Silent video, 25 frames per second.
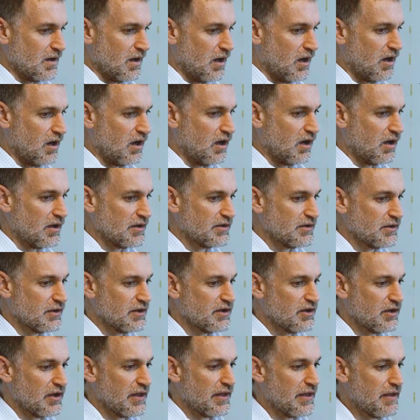
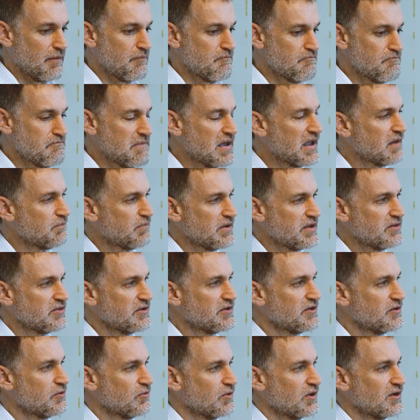It may be
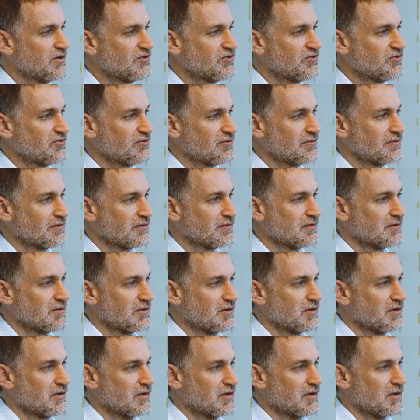the U.S.
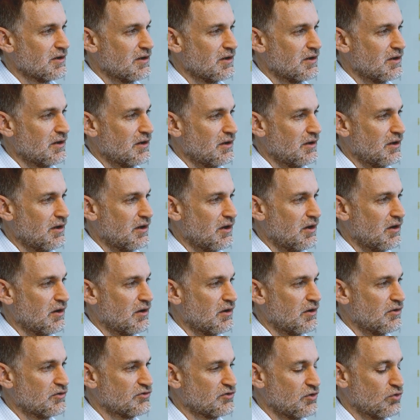
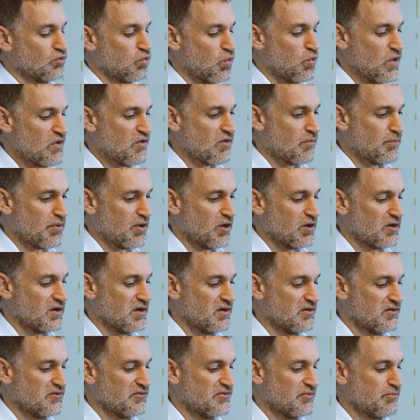So we were part
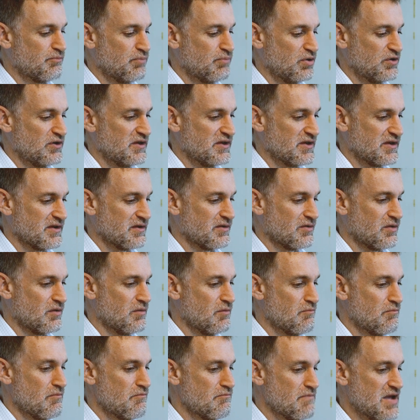of putting
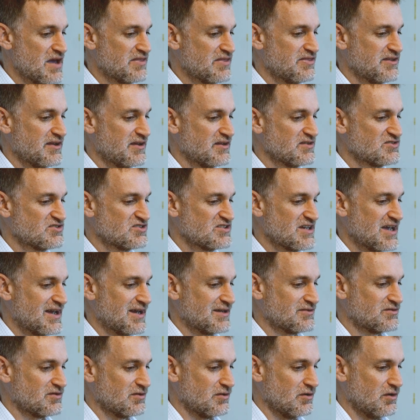a methane
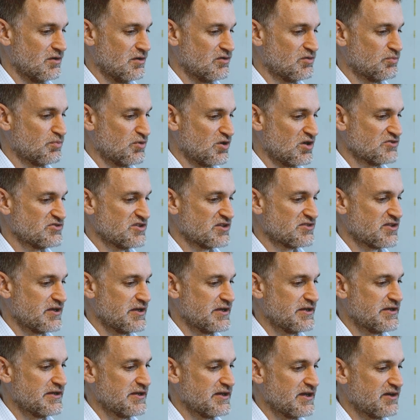sat as a project
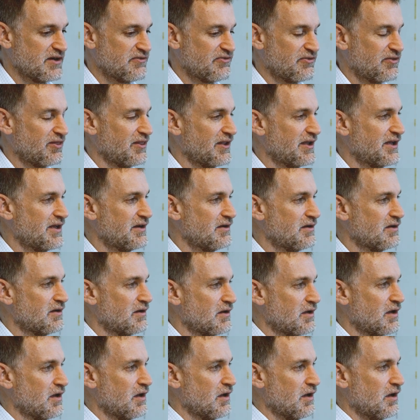that EDF led
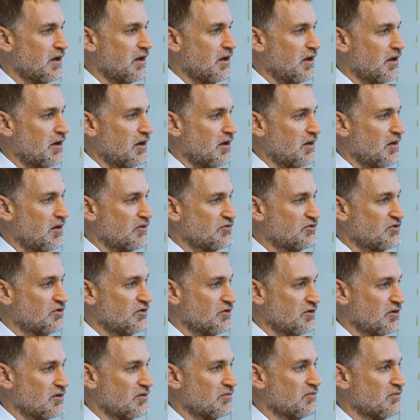
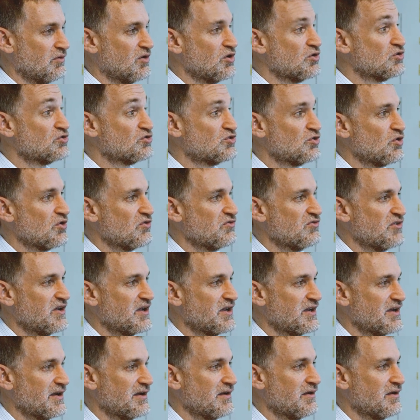to
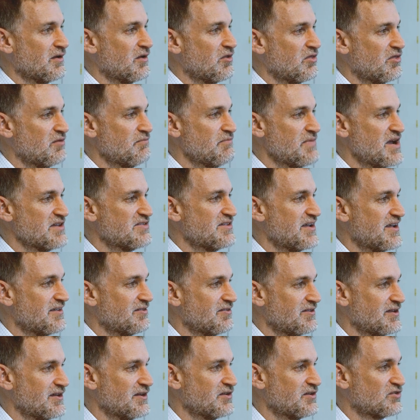survey the
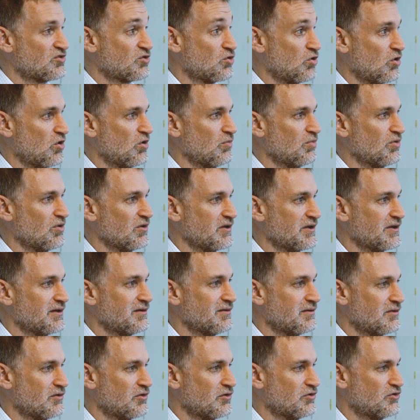methane leaks
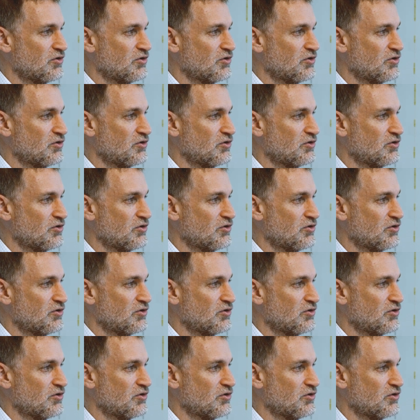globally.